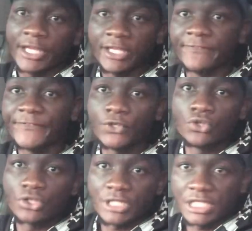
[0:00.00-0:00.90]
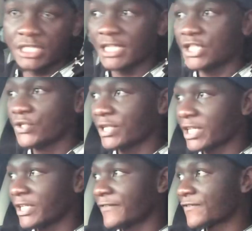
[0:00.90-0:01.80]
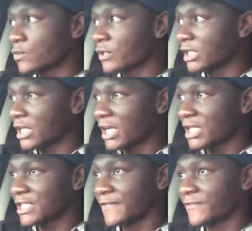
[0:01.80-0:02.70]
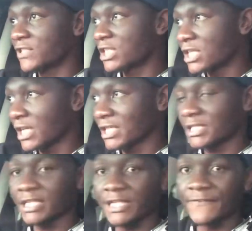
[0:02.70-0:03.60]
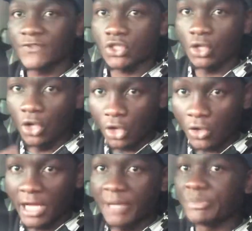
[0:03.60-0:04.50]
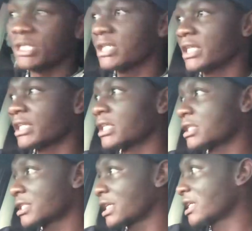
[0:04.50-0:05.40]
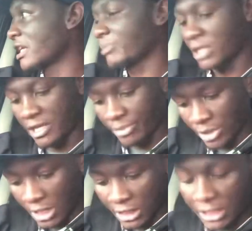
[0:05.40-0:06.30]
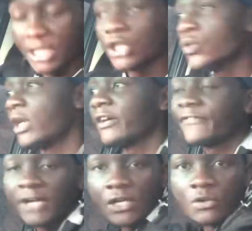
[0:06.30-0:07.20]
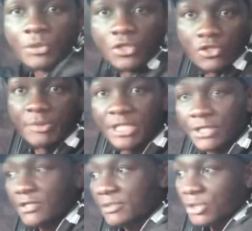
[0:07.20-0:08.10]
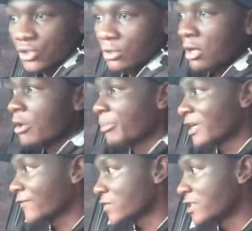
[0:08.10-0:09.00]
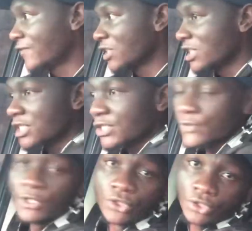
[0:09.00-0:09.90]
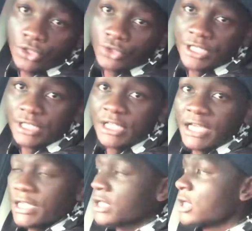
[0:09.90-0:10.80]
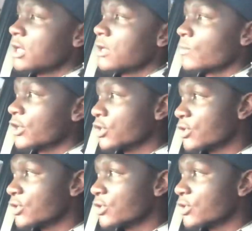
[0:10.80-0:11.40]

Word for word: if you notice that your revs when the car shifts gears the revs lower a bit and then start coming up then you have a normal automatic transmission but for cvts you will not notice that when you